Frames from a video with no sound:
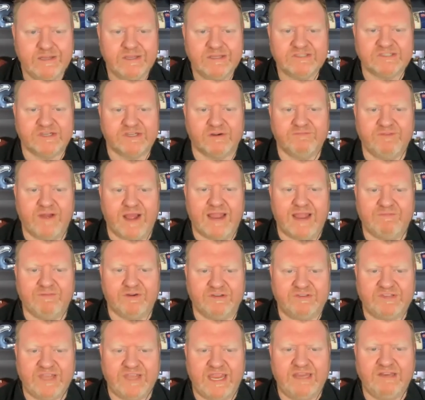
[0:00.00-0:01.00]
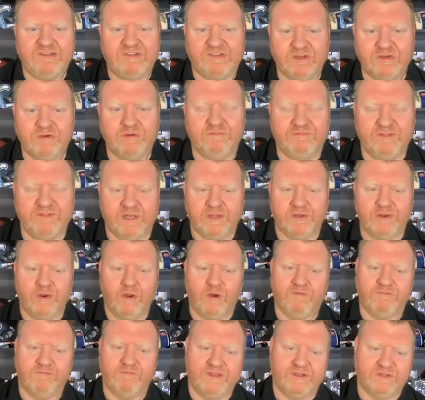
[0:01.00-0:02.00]
Survivor day two,
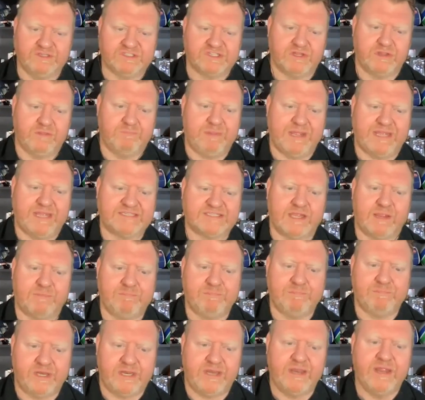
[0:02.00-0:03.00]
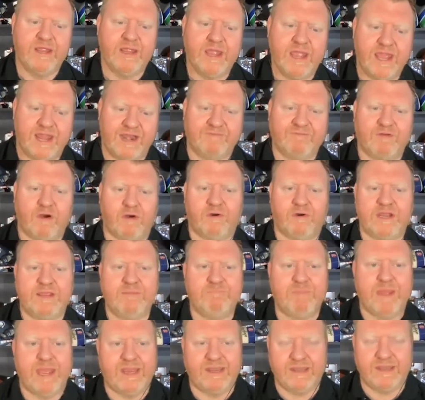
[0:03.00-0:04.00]
Villanova. Those are the bets I put in, and I've already
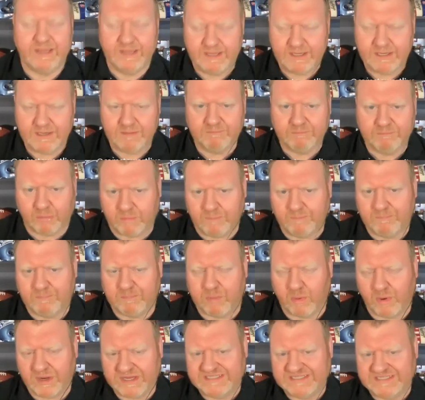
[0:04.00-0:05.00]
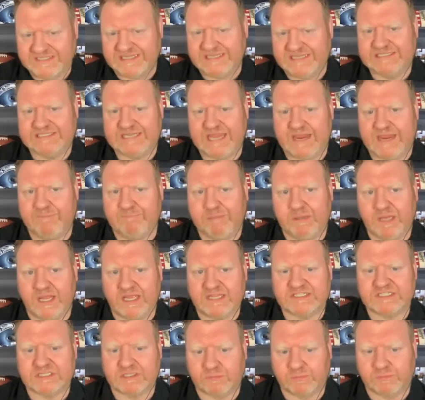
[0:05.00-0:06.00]
bet Boise State
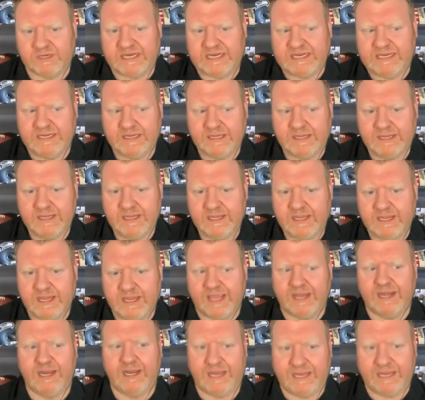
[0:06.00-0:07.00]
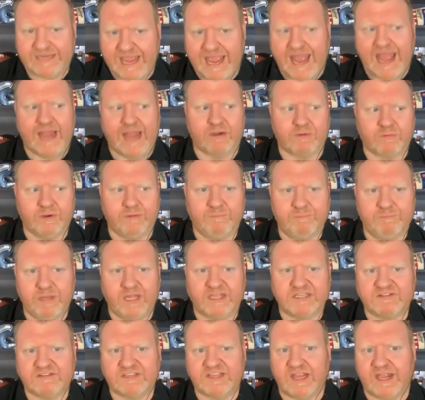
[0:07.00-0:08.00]
plus 3, and I like Akron
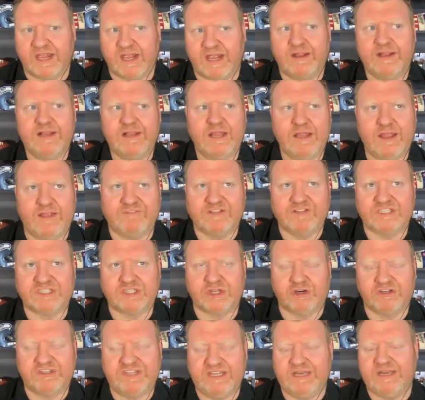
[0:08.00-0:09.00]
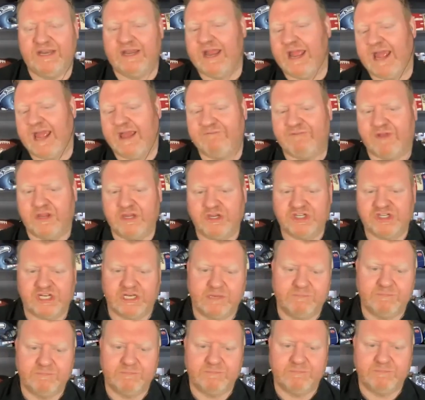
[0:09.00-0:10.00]
plus, if it's 13.5, I
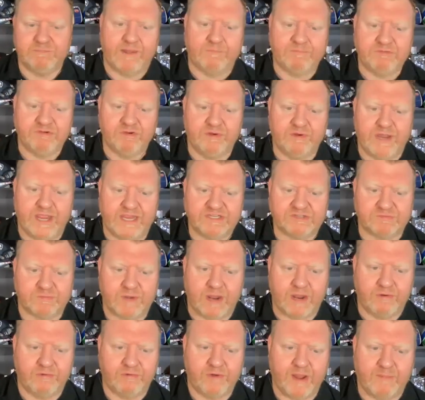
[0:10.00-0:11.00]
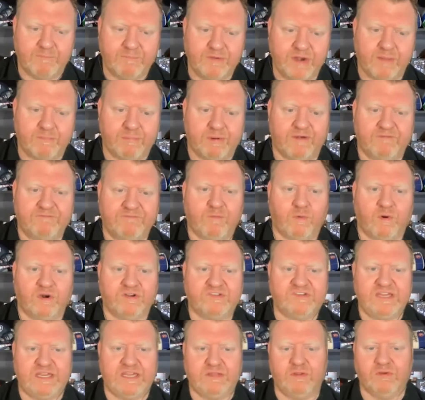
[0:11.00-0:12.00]
usually buy it up to a nice round number at
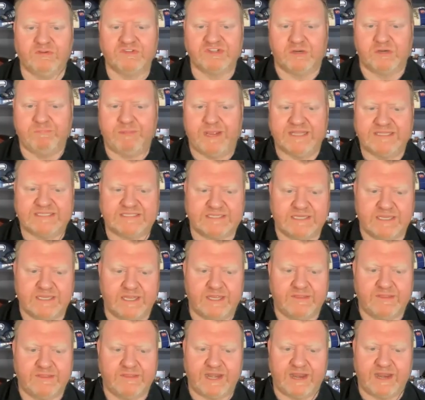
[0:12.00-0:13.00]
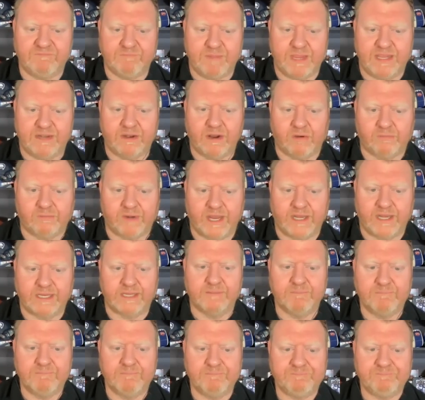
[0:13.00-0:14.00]
14. Those are bets that I've made already.